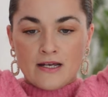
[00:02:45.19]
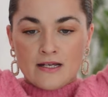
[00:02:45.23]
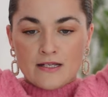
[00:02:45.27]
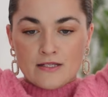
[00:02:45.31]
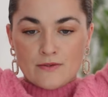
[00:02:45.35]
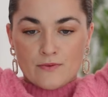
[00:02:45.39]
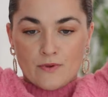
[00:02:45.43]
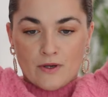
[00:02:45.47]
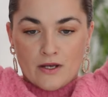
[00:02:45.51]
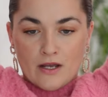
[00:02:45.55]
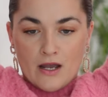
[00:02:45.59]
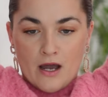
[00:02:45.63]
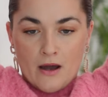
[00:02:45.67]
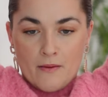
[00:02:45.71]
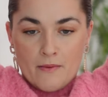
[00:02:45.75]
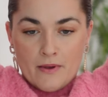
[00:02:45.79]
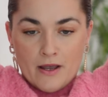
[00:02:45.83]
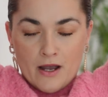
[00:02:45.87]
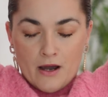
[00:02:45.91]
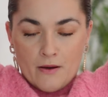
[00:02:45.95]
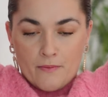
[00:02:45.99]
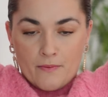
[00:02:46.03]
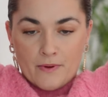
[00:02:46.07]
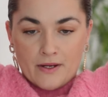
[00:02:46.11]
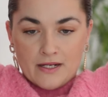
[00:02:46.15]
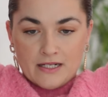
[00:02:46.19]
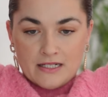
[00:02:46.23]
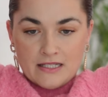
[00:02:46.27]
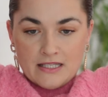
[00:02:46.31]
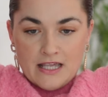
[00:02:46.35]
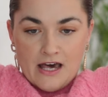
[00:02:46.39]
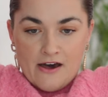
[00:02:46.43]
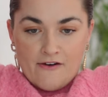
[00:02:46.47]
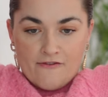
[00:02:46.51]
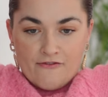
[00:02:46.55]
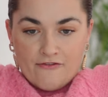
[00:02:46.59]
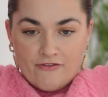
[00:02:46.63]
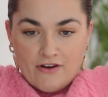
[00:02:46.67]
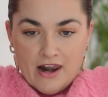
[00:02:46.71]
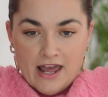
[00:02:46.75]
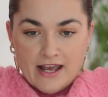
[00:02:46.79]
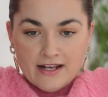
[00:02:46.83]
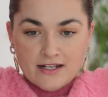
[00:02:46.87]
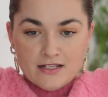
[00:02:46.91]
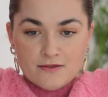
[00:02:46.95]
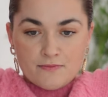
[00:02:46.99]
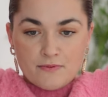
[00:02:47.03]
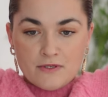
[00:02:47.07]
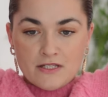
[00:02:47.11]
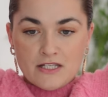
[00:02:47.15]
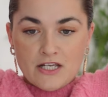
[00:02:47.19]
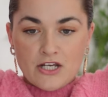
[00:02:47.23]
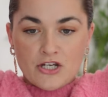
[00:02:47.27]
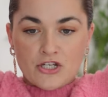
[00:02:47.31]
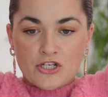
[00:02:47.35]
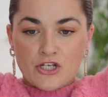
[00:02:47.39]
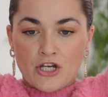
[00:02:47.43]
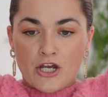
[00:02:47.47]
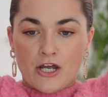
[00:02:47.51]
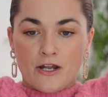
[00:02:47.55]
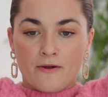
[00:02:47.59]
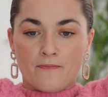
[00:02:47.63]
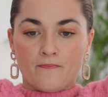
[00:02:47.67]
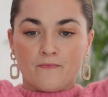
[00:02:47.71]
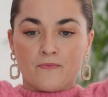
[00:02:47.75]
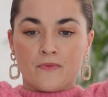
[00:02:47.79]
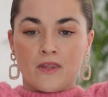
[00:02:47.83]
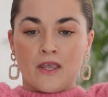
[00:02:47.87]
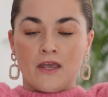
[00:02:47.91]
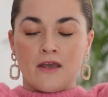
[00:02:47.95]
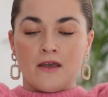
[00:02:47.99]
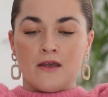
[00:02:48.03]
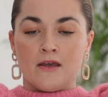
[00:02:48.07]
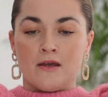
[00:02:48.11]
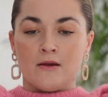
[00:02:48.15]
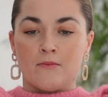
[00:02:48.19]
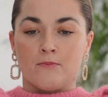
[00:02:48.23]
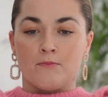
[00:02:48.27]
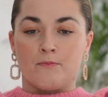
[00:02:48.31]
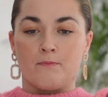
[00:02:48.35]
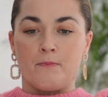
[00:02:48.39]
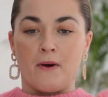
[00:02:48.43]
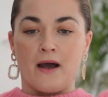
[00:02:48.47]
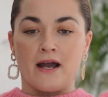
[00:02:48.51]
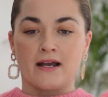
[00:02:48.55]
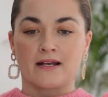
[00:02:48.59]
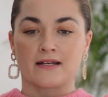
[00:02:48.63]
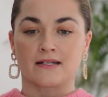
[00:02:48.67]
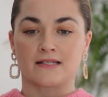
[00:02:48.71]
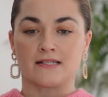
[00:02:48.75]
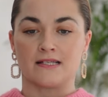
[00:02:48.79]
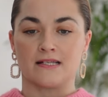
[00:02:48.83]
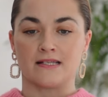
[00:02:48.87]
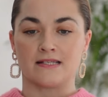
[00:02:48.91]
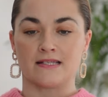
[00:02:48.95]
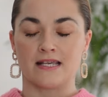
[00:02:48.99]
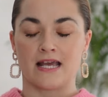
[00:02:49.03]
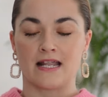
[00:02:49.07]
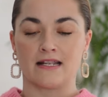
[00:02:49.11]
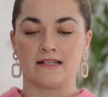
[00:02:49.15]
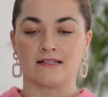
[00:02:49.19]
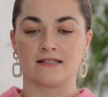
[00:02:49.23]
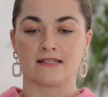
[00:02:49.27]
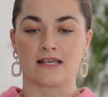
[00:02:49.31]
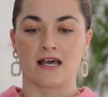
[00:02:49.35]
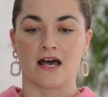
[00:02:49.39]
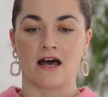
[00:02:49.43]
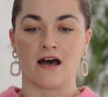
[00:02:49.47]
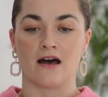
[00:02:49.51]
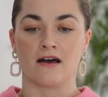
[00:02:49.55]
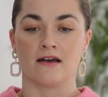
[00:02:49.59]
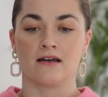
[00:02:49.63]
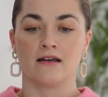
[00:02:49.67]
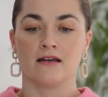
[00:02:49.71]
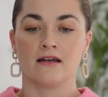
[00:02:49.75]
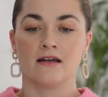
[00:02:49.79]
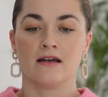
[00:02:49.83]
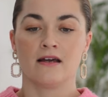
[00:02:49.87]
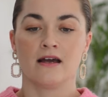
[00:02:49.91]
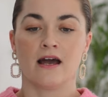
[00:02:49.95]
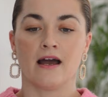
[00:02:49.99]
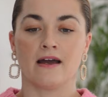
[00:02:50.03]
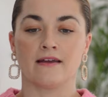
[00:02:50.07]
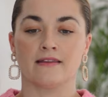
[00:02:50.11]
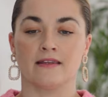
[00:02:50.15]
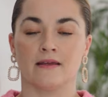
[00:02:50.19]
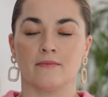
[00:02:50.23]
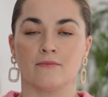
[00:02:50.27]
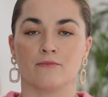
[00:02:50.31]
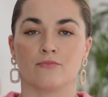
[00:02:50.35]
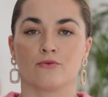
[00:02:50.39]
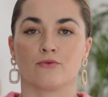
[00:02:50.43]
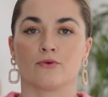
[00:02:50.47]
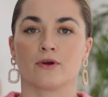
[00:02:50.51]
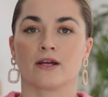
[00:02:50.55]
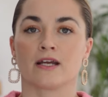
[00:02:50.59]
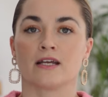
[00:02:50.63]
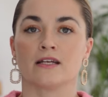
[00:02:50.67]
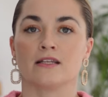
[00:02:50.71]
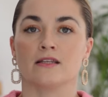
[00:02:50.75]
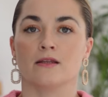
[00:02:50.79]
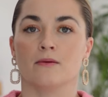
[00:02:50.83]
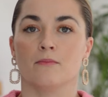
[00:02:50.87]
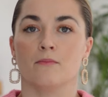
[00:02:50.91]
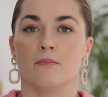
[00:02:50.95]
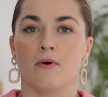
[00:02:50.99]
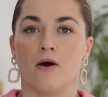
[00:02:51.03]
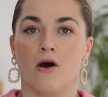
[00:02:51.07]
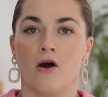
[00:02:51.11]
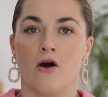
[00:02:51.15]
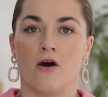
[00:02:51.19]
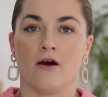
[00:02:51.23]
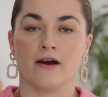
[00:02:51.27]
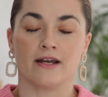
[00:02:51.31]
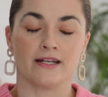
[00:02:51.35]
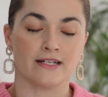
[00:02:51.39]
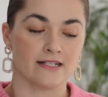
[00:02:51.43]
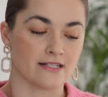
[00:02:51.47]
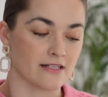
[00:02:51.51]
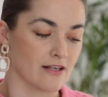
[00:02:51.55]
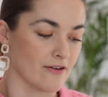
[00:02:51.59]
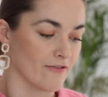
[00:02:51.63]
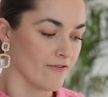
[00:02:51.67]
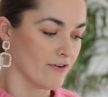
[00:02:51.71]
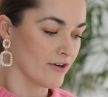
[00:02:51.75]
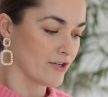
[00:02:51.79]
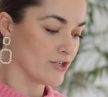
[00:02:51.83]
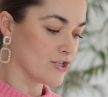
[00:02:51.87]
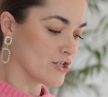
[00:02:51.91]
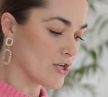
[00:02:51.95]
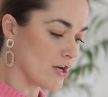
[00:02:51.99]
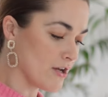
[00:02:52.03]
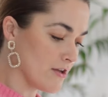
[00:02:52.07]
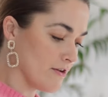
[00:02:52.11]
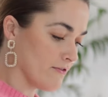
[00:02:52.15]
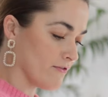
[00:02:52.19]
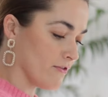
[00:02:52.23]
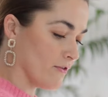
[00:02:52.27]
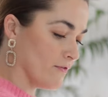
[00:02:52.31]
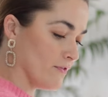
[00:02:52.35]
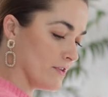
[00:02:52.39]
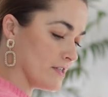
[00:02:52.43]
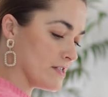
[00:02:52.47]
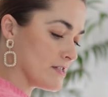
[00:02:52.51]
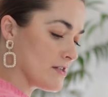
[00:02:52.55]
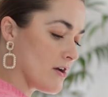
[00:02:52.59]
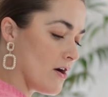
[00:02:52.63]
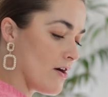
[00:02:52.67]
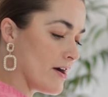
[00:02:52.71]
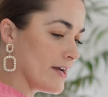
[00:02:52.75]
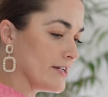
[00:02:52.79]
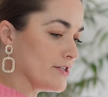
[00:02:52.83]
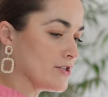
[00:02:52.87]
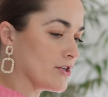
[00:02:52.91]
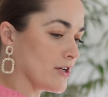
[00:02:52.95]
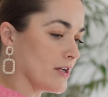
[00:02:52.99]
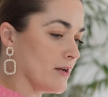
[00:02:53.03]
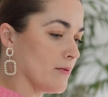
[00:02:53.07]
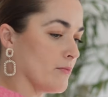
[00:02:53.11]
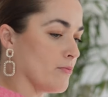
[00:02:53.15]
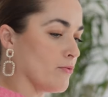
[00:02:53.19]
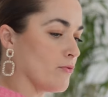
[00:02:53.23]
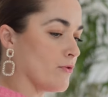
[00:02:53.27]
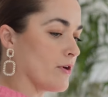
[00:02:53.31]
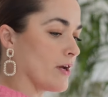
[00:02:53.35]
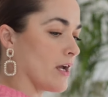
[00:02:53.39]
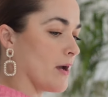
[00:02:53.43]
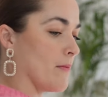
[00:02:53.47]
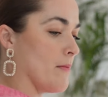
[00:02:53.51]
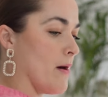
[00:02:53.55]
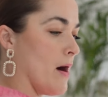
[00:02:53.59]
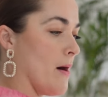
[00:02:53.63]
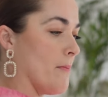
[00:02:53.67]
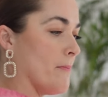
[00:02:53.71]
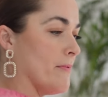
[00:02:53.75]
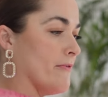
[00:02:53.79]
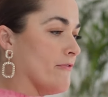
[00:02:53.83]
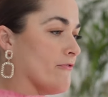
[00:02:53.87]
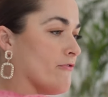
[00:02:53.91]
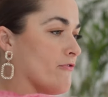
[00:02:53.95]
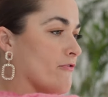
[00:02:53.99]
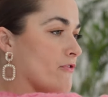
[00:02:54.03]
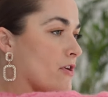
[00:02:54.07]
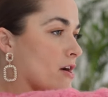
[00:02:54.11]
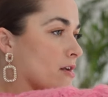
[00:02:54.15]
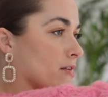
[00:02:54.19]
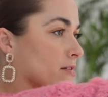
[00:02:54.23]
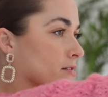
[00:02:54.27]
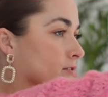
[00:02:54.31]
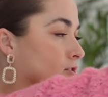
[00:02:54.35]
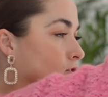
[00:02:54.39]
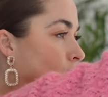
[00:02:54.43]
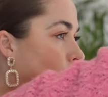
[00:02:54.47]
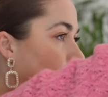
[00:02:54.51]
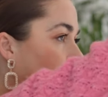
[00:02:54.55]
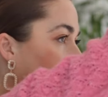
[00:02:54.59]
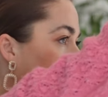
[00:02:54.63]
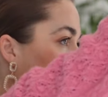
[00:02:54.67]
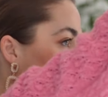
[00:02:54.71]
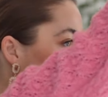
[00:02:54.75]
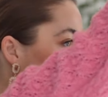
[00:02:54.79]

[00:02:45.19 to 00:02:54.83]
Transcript: So we're coming up into that flex position, back to centre, and then bringing them behind. So if I show you from the side, you're going to bring them up in front,